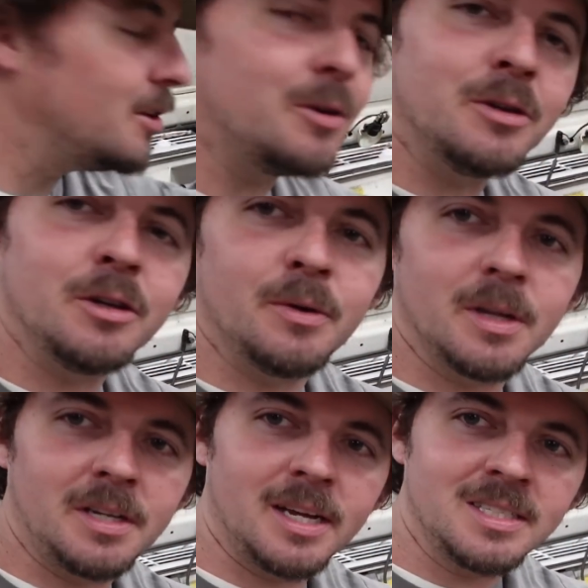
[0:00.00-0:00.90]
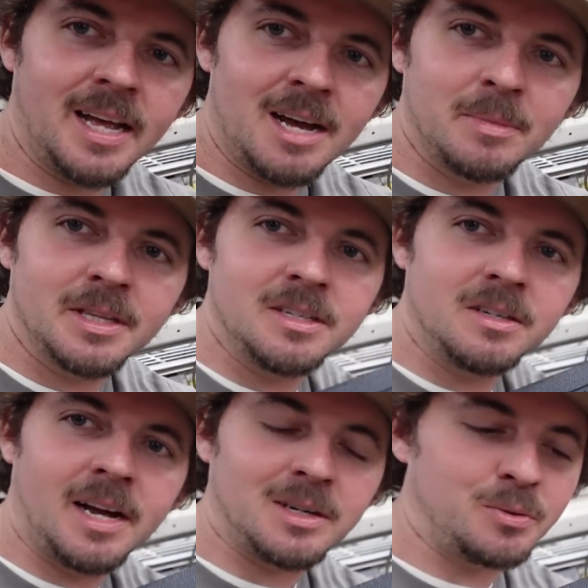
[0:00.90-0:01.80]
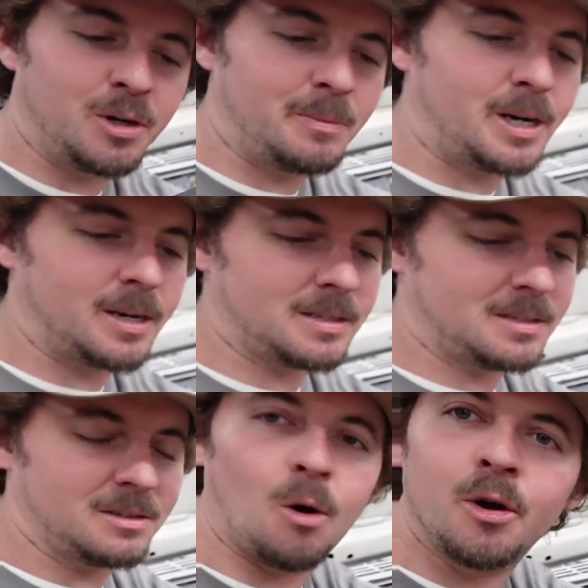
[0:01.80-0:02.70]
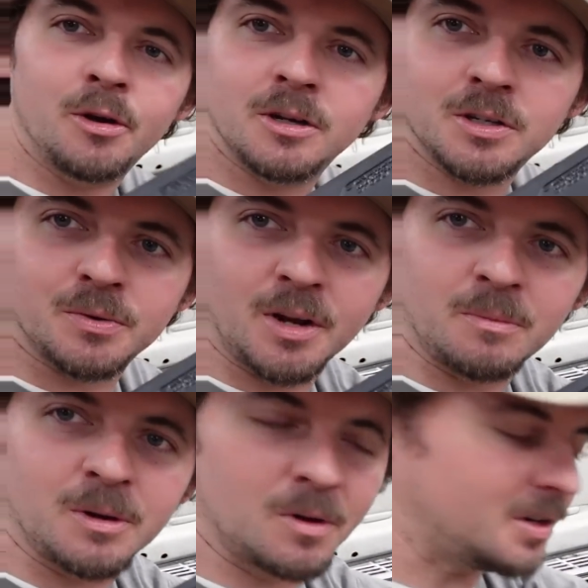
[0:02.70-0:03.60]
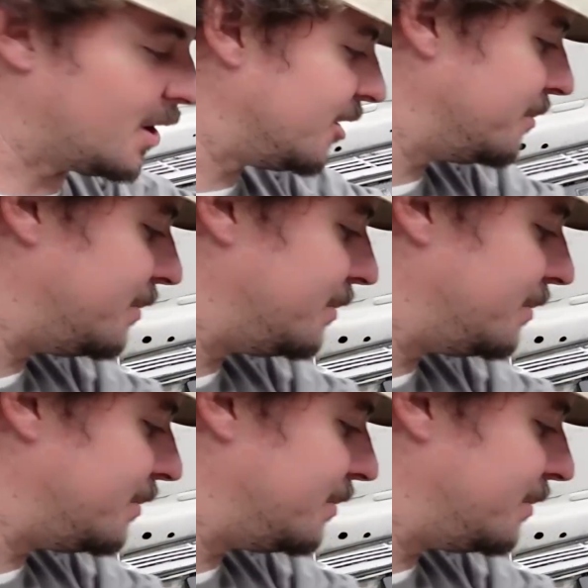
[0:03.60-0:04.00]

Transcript: You can do it with a test light, but these are like 20 bucks, or you can just rent them and return them.